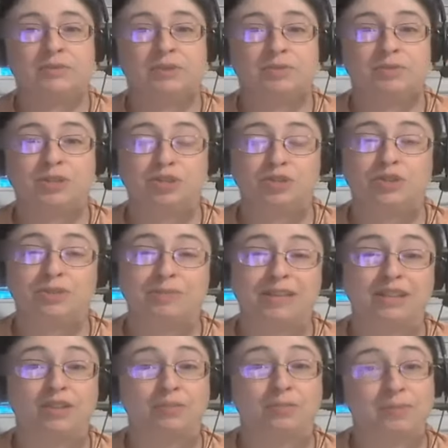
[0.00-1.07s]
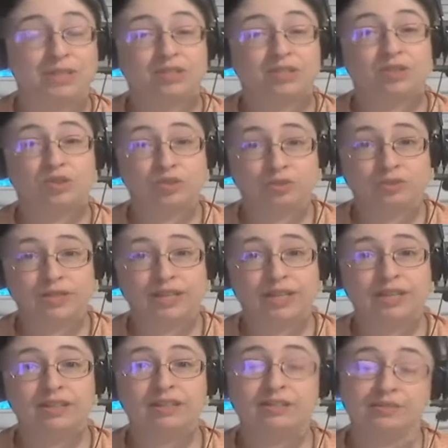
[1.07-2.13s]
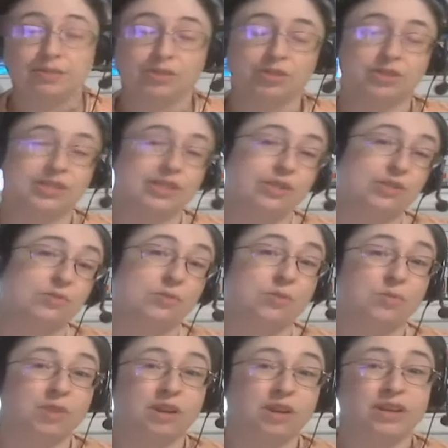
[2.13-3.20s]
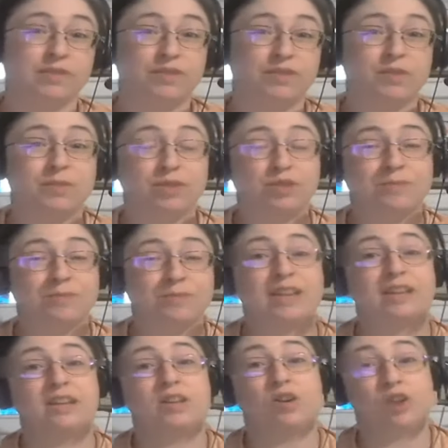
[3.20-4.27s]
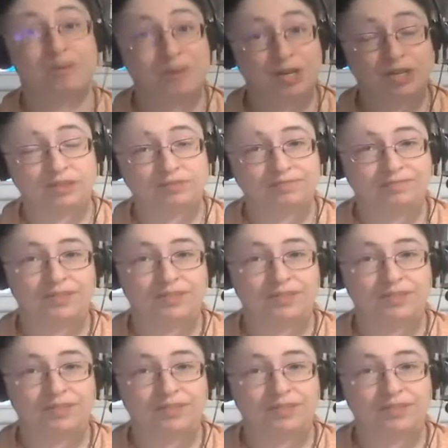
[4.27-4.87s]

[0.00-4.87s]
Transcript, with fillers: with which you can make little pieces of jewelry. Unfortunately, those won't work if you wish to make armor.